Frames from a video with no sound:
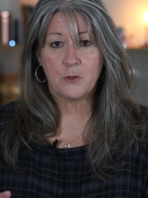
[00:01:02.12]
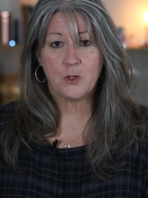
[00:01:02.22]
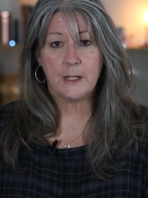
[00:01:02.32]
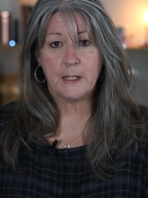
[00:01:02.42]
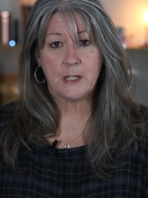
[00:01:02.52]

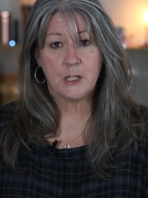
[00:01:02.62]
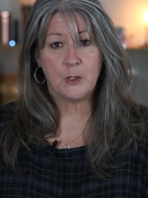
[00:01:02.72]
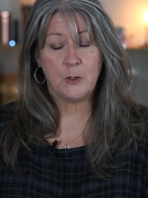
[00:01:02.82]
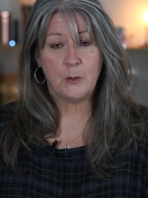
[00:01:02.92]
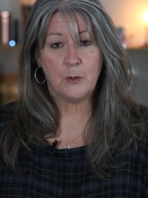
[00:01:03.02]
trying
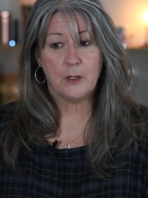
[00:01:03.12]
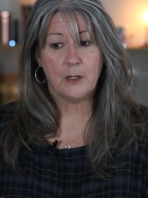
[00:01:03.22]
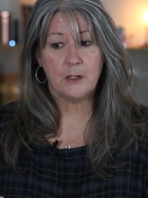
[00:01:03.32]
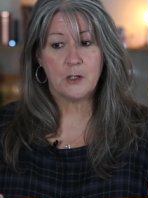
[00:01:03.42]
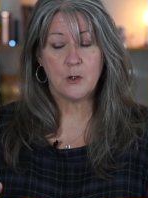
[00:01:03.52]
to
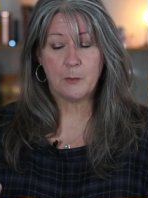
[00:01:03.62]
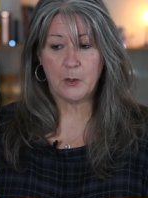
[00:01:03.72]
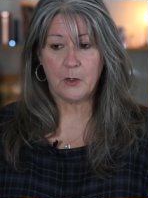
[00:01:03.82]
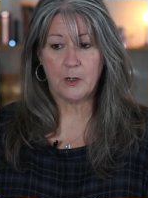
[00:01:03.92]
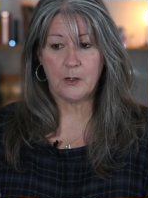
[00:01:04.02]
do a
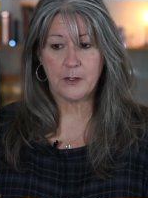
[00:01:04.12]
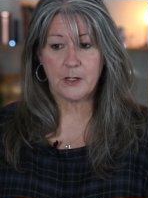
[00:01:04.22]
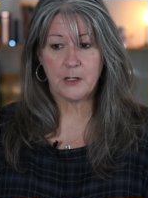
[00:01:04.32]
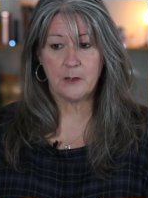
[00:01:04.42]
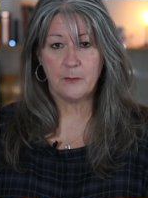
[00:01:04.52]

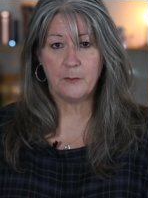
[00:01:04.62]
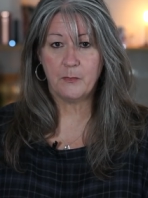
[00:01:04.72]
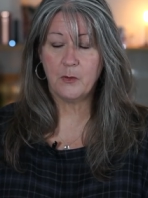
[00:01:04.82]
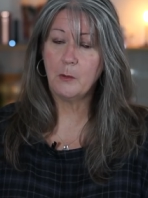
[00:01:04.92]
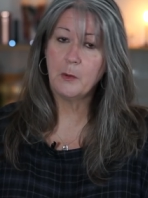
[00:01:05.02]
podcast
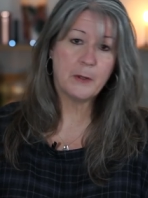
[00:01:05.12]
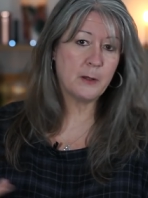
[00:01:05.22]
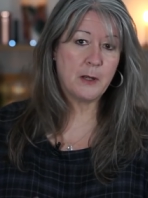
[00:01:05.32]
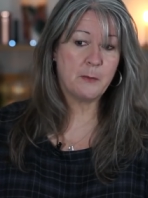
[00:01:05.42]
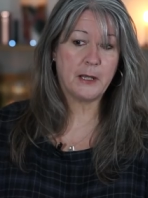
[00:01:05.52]

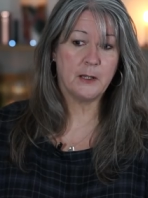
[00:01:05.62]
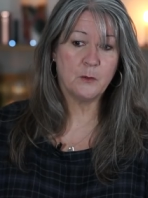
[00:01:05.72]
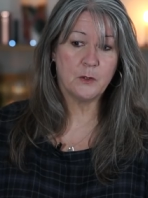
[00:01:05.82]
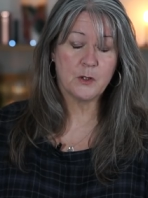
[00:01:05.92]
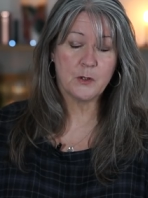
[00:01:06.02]
probably way back
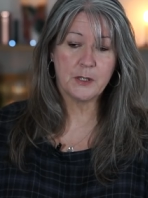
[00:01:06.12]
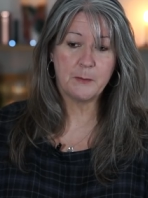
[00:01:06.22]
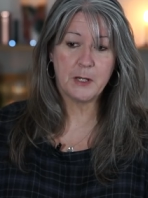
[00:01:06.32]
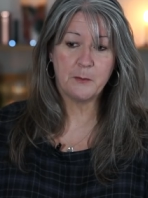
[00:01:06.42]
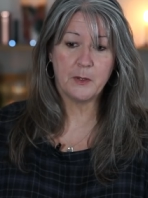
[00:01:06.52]
in August or
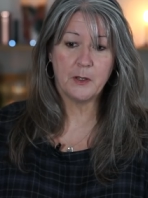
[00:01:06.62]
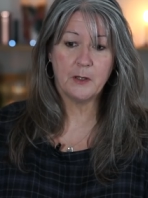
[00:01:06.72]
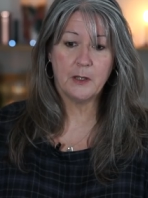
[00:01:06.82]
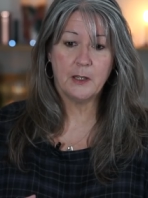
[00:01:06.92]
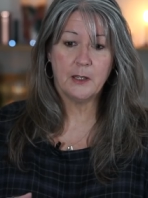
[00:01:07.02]
September.